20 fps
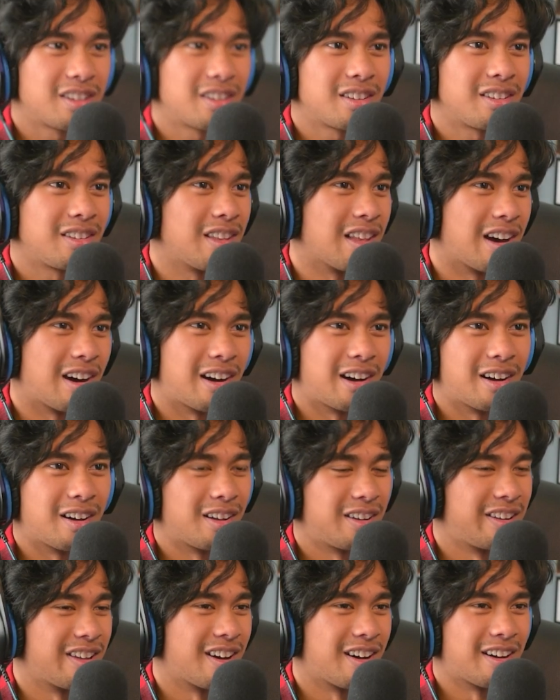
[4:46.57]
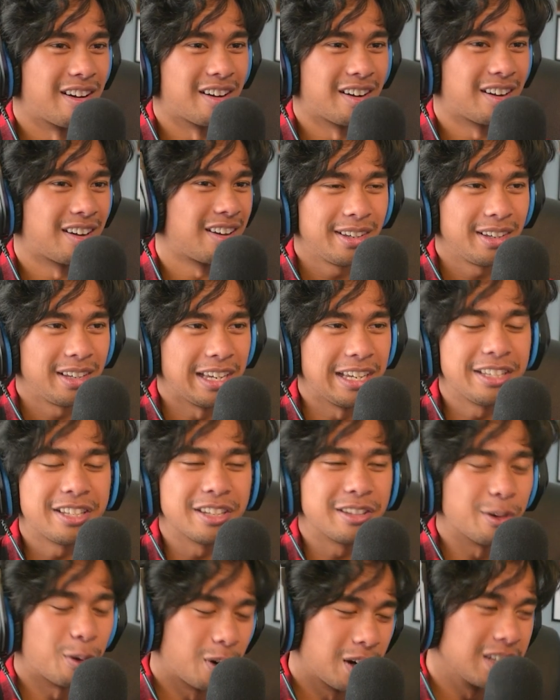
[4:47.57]
Nah, dog.
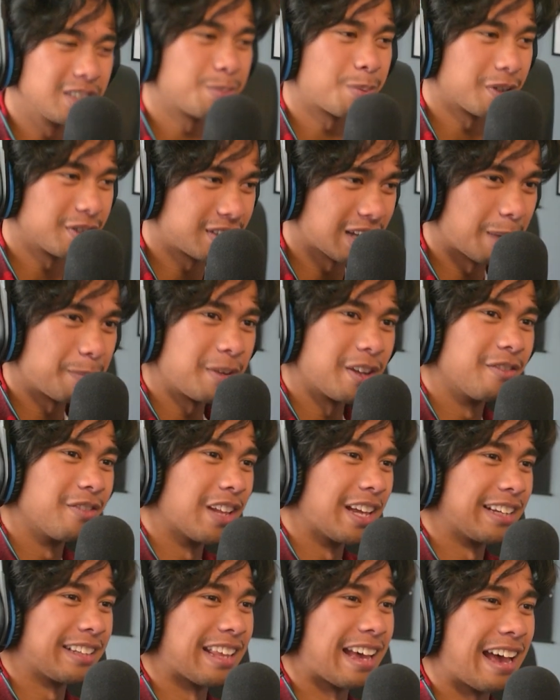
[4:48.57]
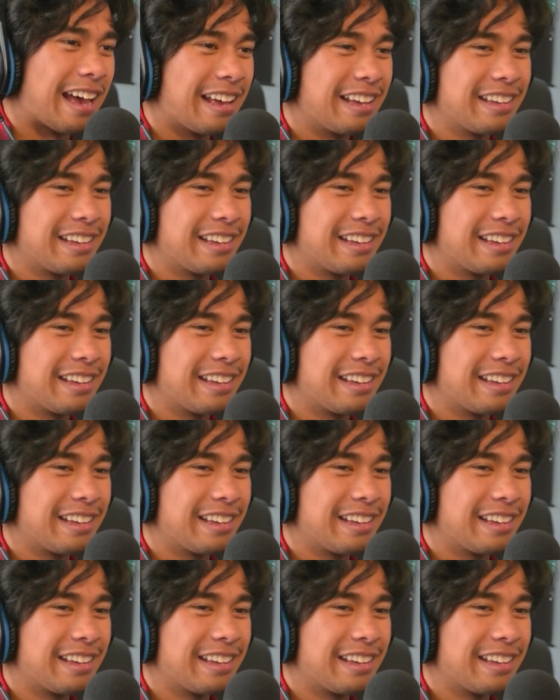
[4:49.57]
Itadori is perceptive like that.